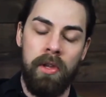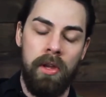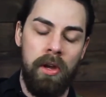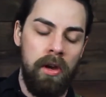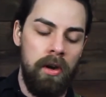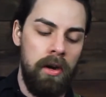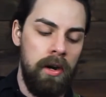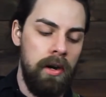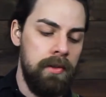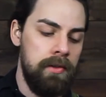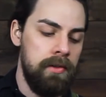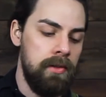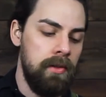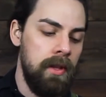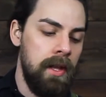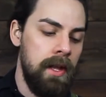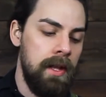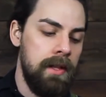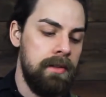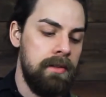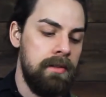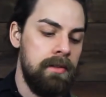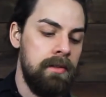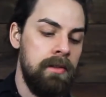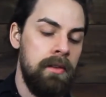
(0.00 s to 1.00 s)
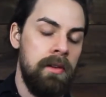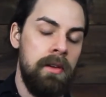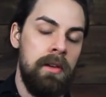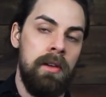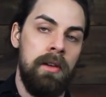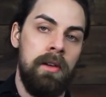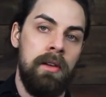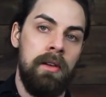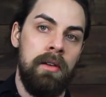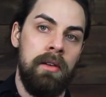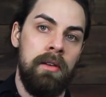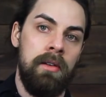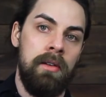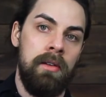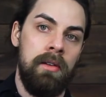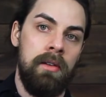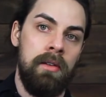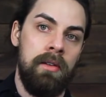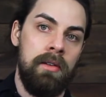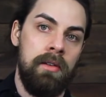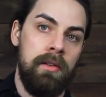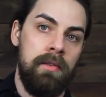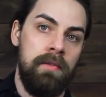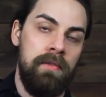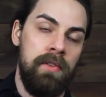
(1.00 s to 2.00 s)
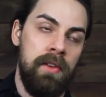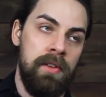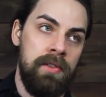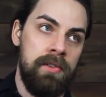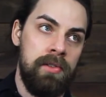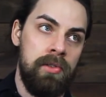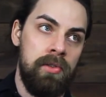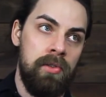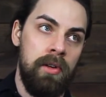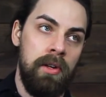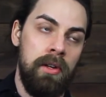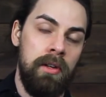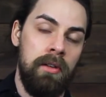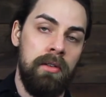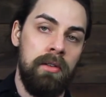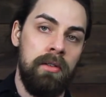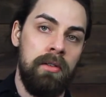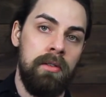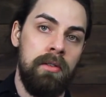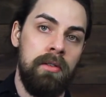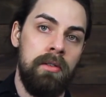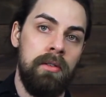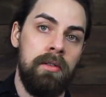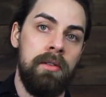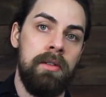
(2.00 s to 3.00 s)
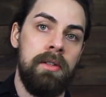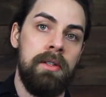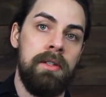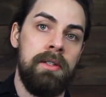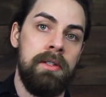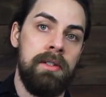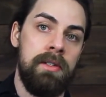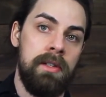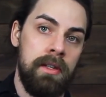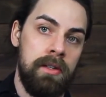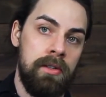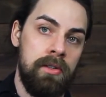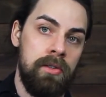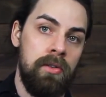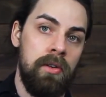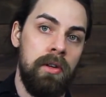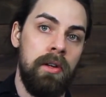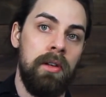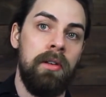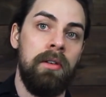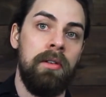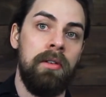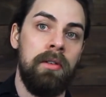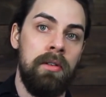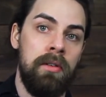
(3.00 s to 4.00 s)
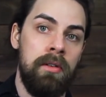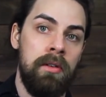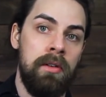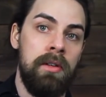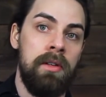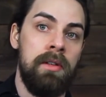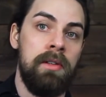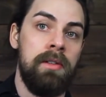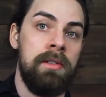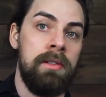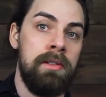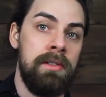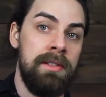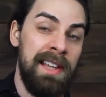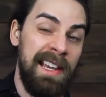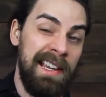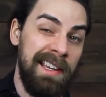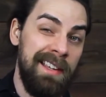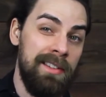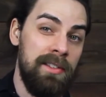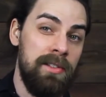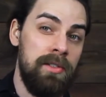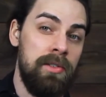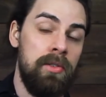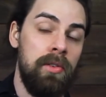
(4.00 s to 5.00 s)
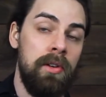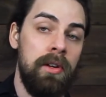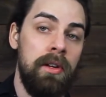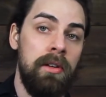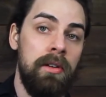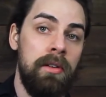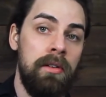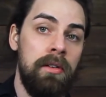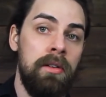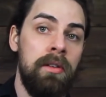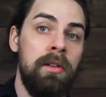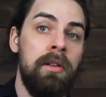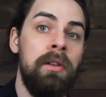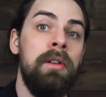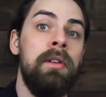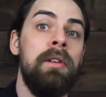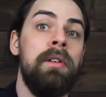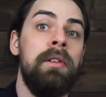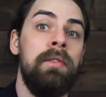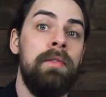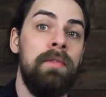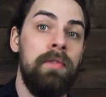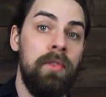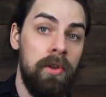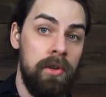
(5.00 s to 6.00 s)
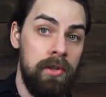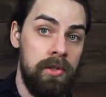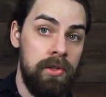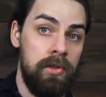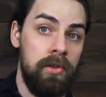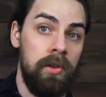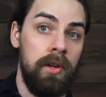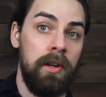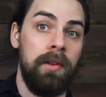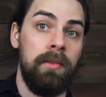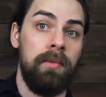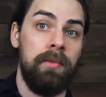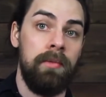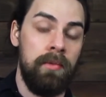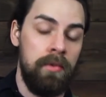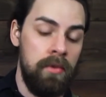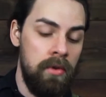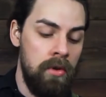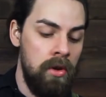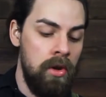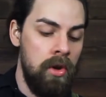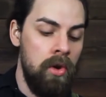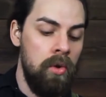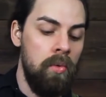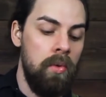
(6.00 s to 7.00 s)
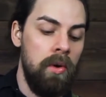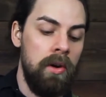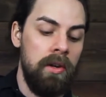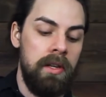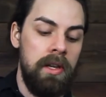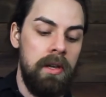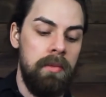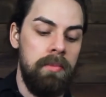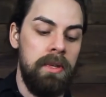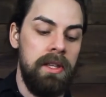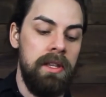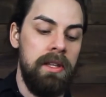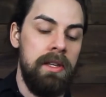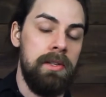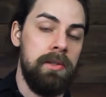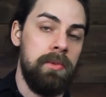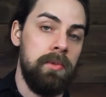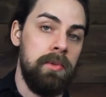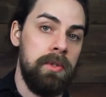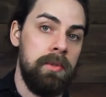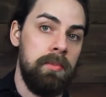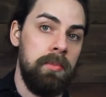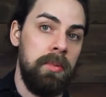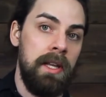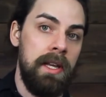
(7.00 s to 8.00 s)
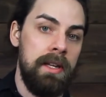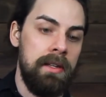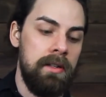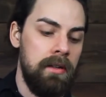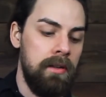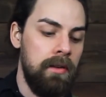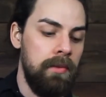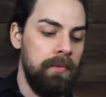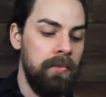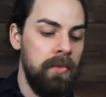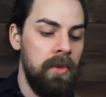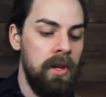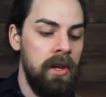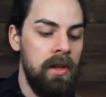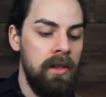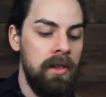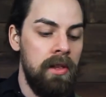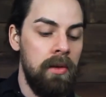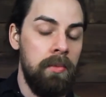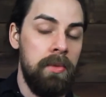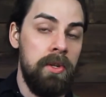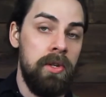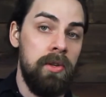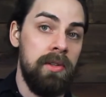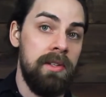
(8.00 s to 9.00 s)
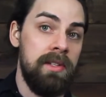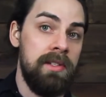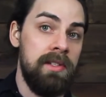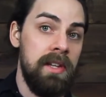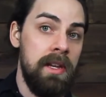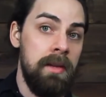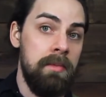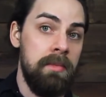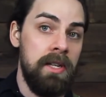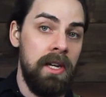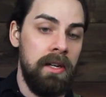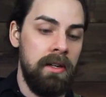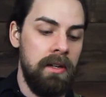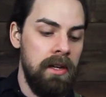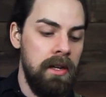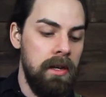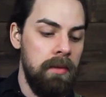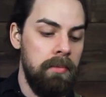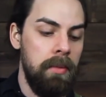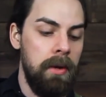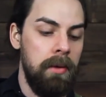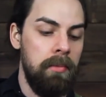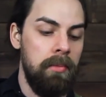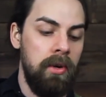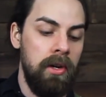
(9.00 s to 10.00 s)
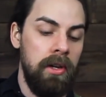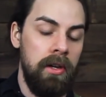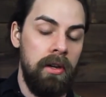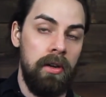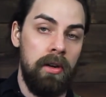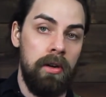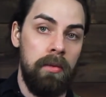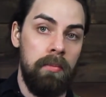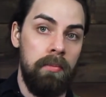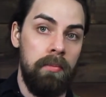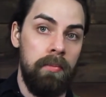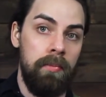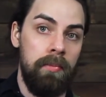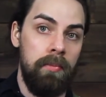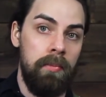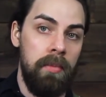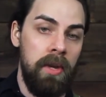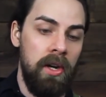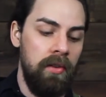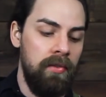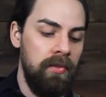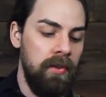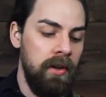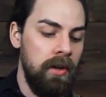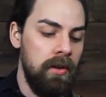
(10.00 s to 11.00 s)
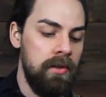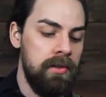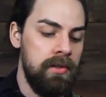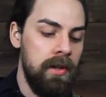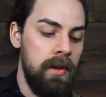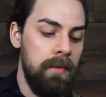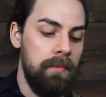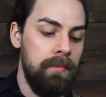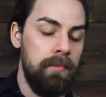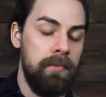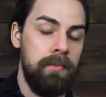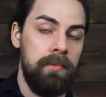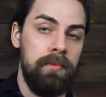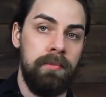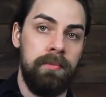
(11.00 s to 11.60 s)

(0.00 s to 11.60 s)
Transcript: Alright, so that's 5th string, 6th string, 2nd string, 1st string, while keeping these ones planted. Then we do the same technique by bringing our middle fingers up.